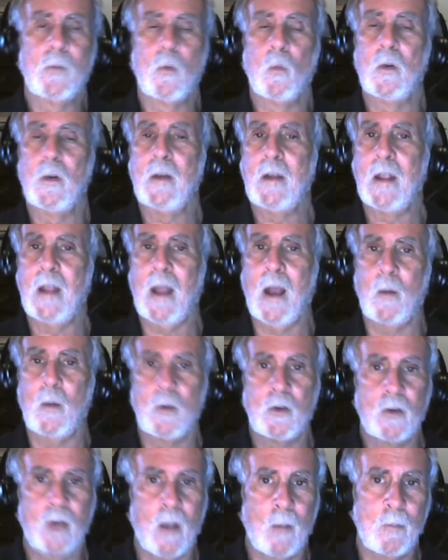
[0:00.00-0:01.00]
And one day I
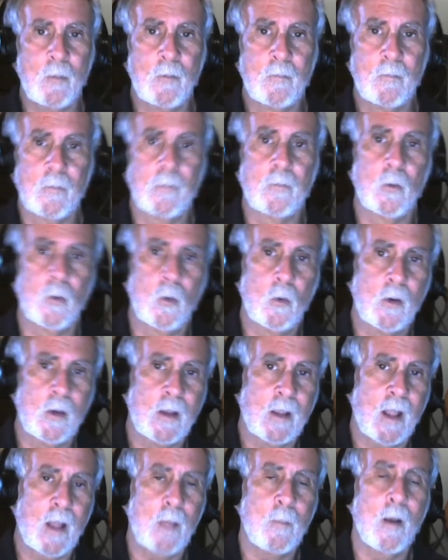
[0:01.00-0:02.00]
was shopping for food
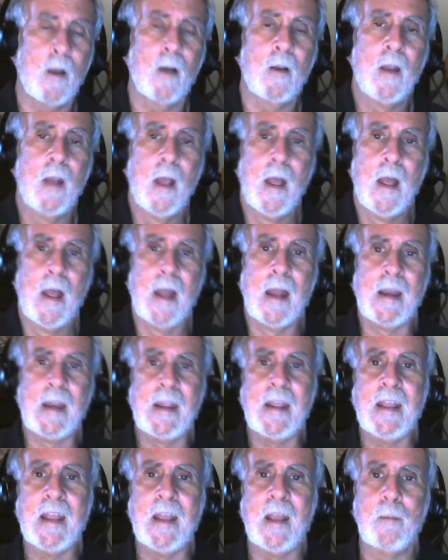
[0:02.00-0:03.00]
and came out, and
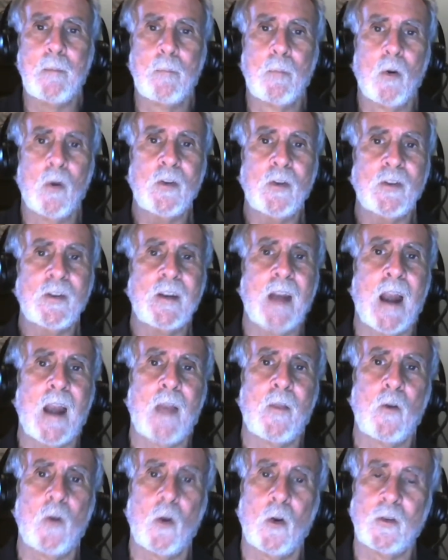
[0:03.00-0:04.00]
he came bursting out
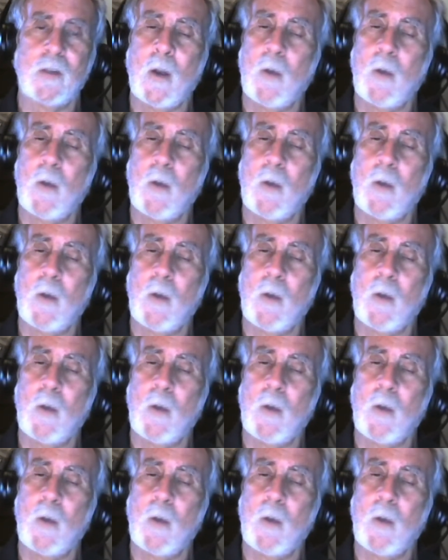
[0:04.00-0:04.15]
of the doors.